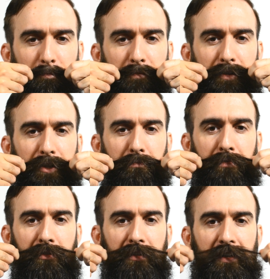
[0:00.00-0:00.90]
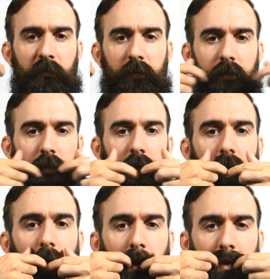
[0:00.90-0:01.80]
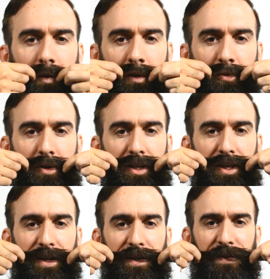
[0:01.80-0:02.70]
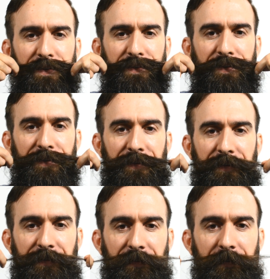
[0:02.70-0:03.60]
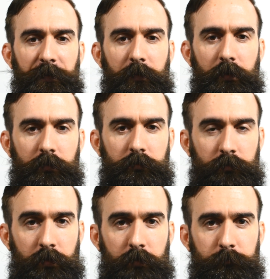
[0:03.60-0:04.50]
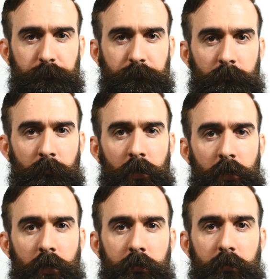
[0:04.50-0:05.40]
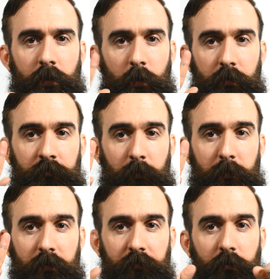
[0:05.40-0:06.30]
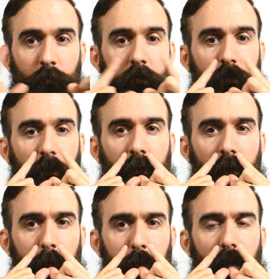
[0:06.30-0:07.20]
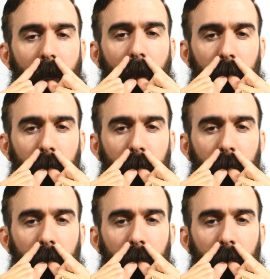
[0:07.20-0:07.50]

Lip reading: And then I pull it out like that. And I'll do it again, down here, just like that, okay? Now I flip my fingers over to the top,